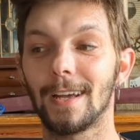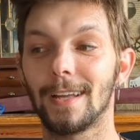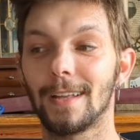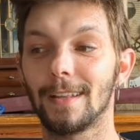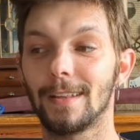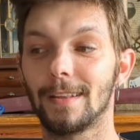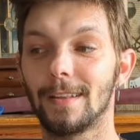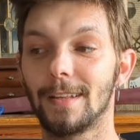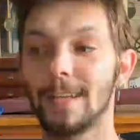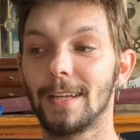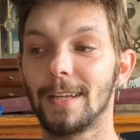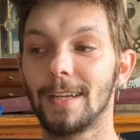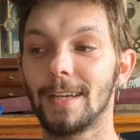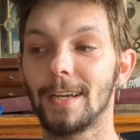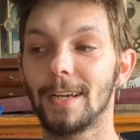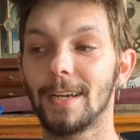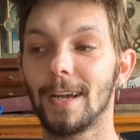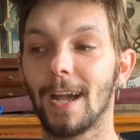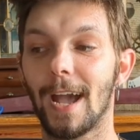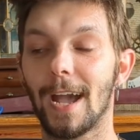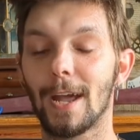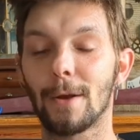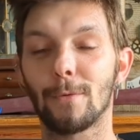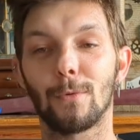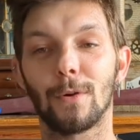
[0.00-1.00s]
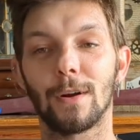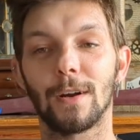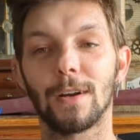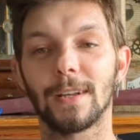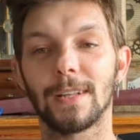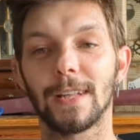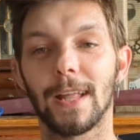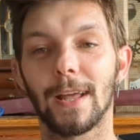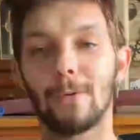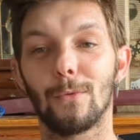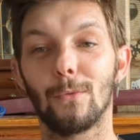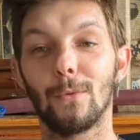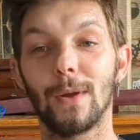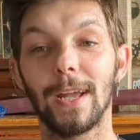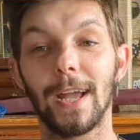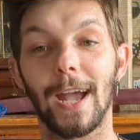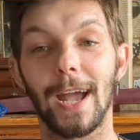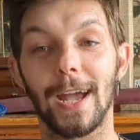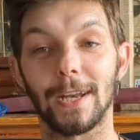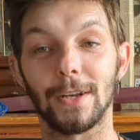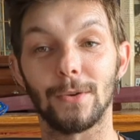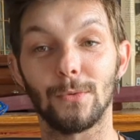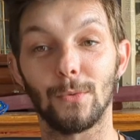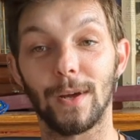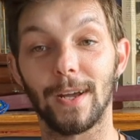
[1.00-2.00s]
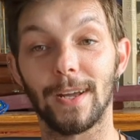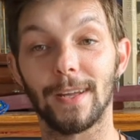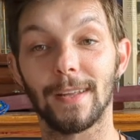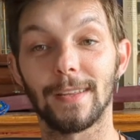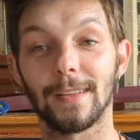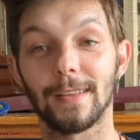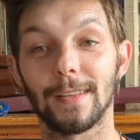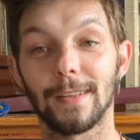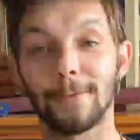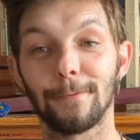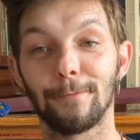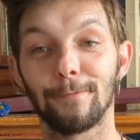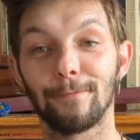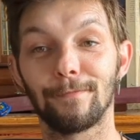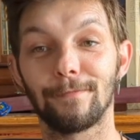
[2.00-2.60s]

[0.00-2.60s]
The Edward that we end with